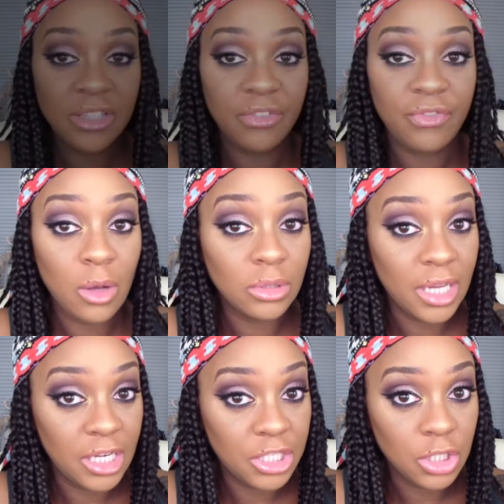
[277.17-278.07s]
the
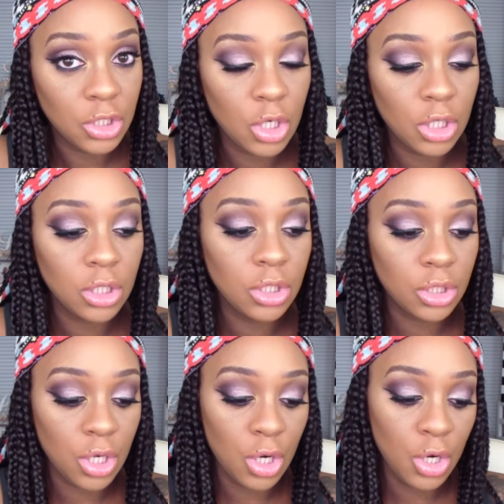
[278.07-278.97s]
foundations are
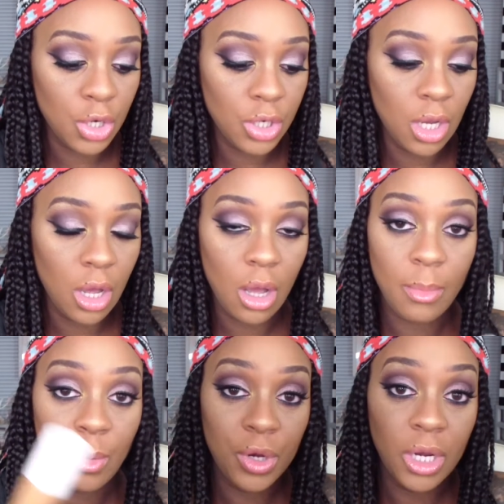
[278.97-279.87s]
concerned,
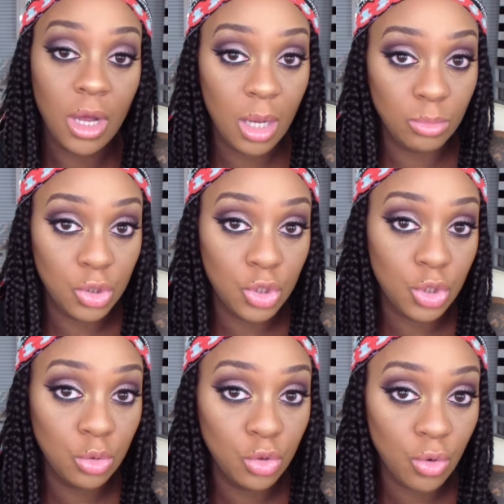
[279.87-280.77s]
when it comes
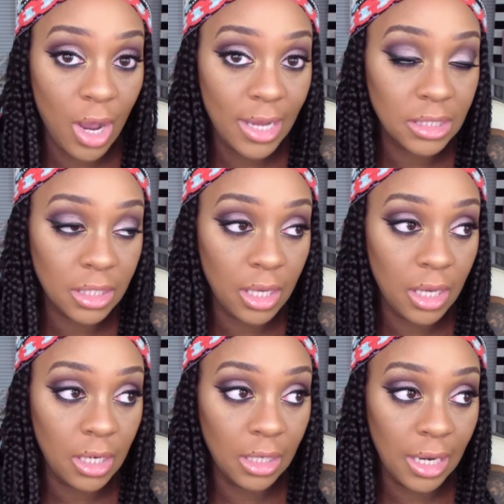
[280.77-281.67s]
to dry
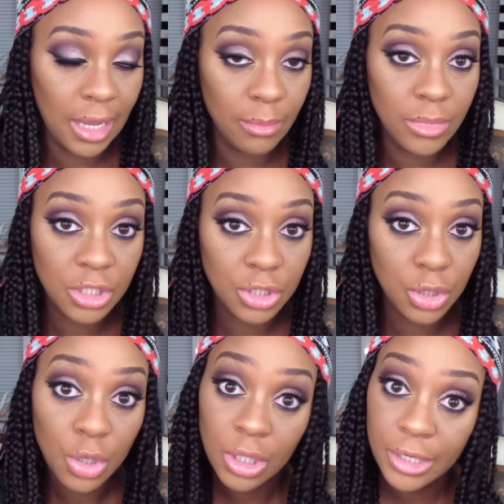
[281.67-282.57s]
skin, and like I mentioned
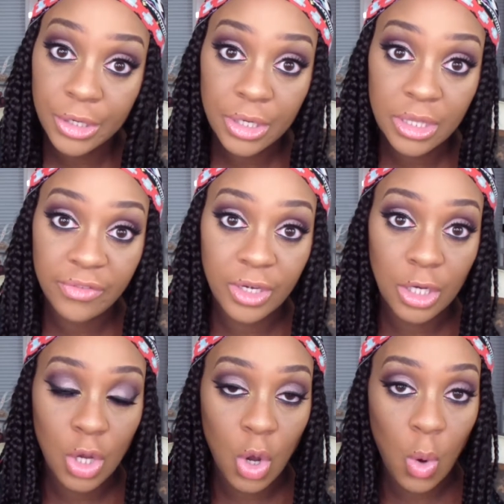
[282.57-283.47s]
earlier in the
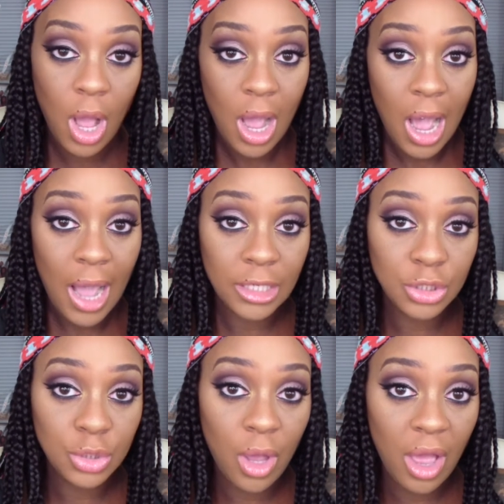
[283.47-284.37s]
video, I
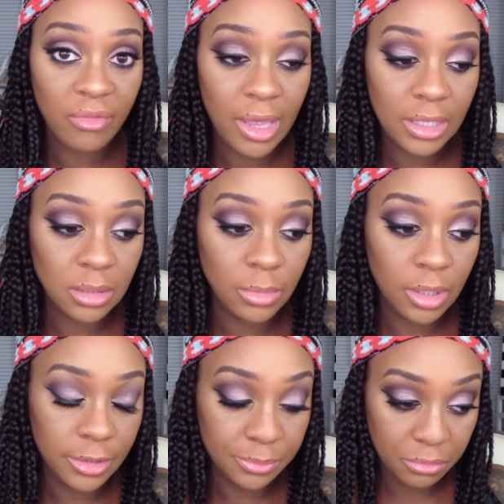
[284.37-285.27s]
do have
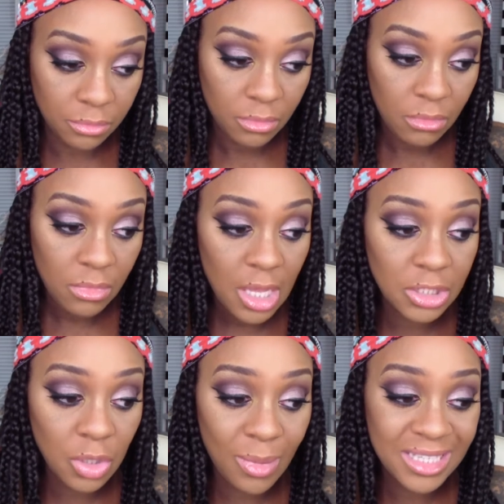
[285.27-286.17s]
eczema,
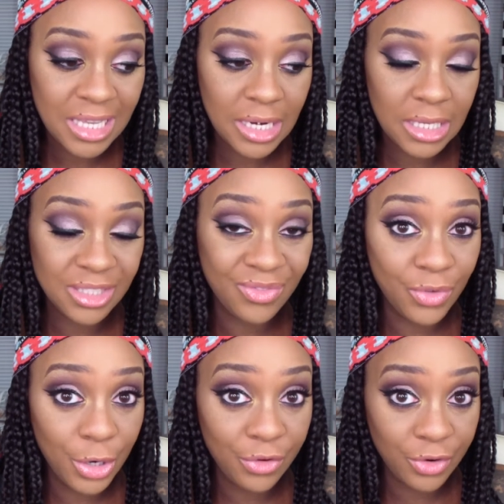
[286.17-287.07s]
so my skin is
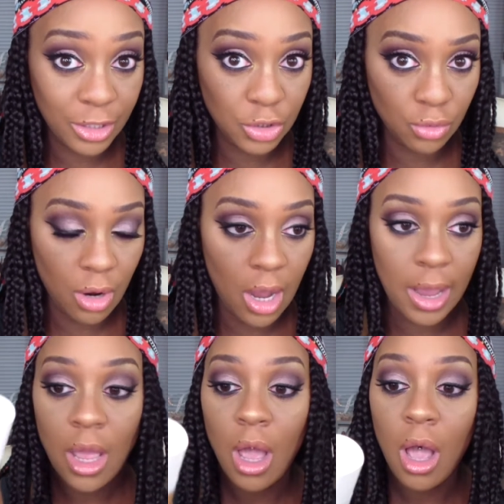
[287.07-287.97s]
very, very dry.